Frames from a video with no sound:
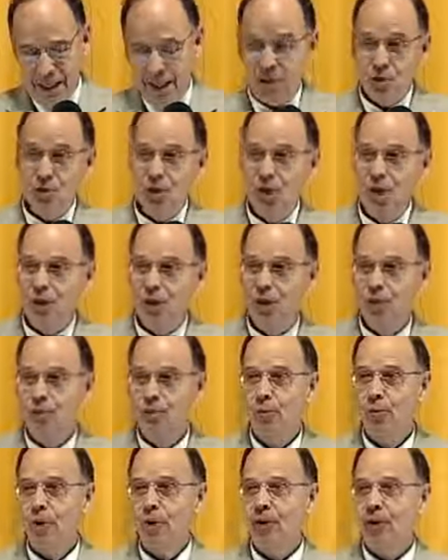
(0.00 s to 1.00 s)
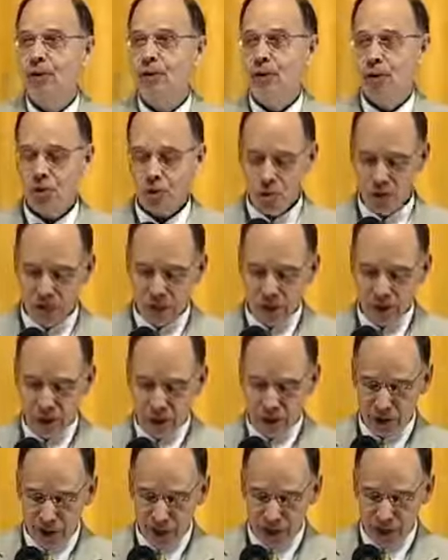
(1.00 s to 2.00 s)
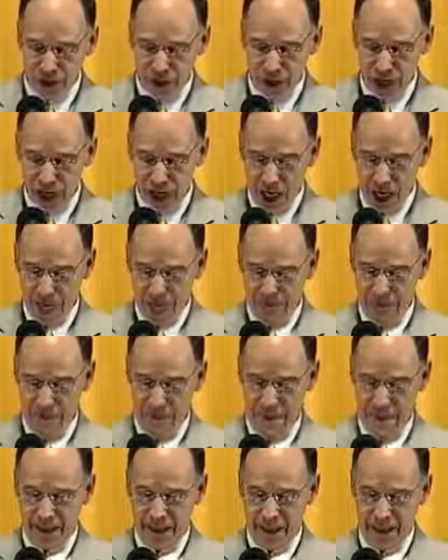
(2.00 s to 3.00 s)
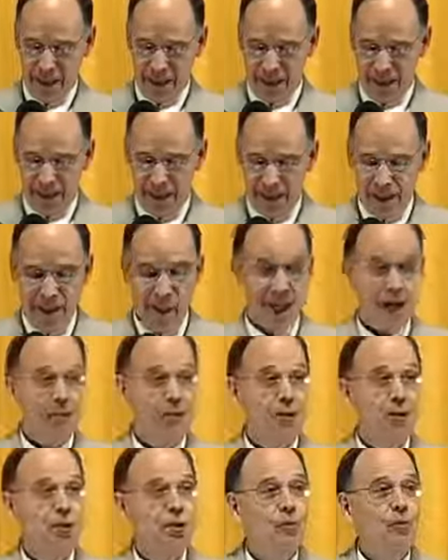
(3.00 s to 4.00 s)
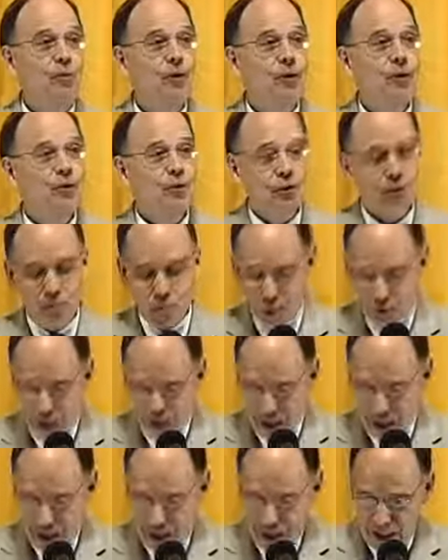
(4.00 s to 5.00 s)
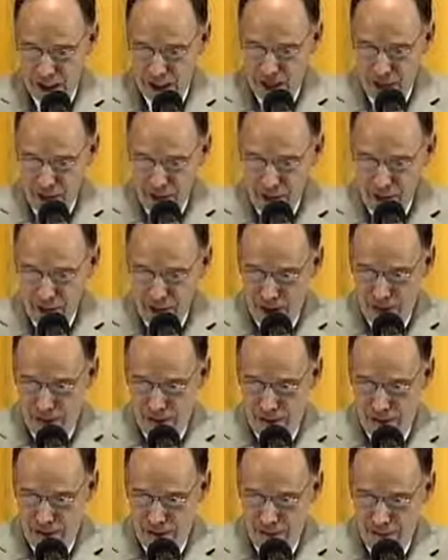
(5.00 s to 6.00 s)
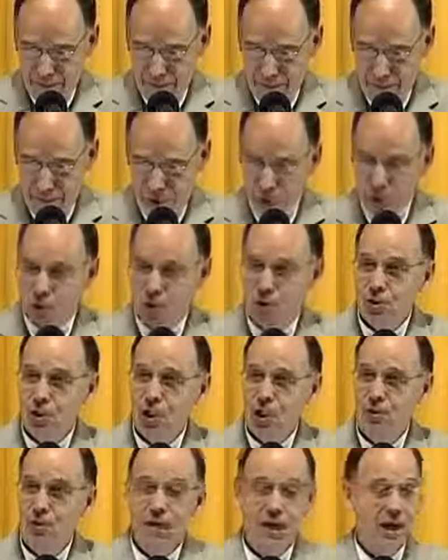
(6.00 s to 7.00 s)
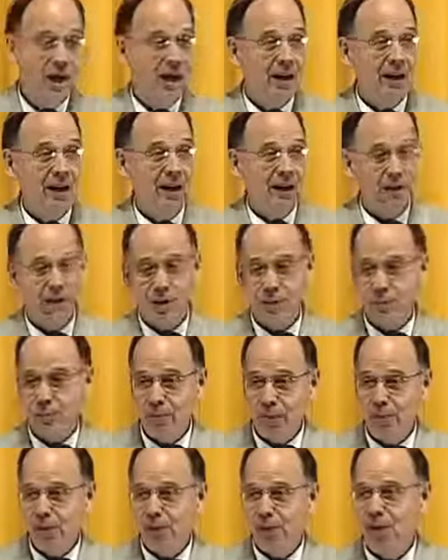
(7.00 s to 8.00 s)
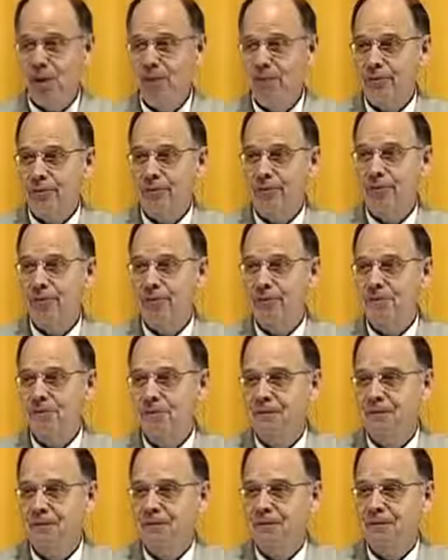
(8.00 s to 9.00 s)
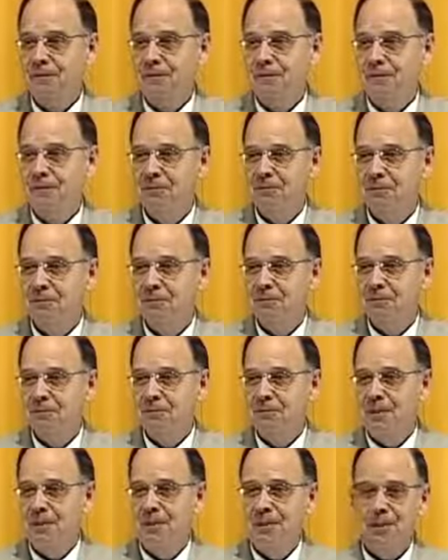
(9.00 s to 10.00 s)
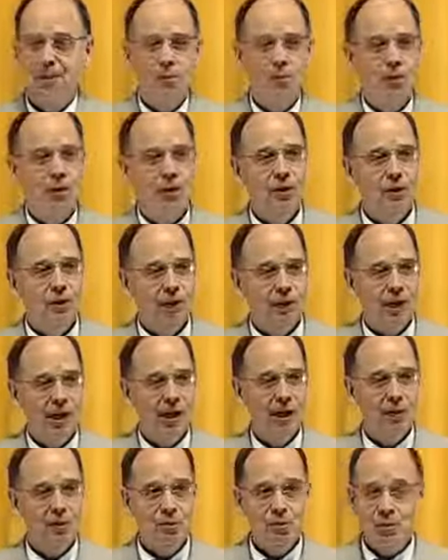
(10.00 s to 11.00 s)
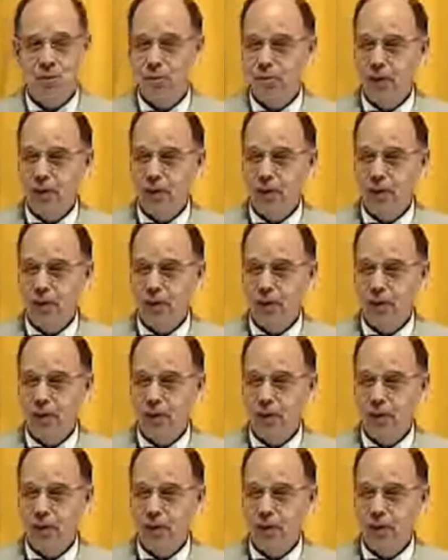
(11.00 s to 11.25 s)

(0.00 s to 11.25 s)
And he saw a little boy on the corner, and he said, "Sonny, I'm the new preacher moving into town, and could you tell me how to get to the post office?" The little boy looked at him and said, "Well,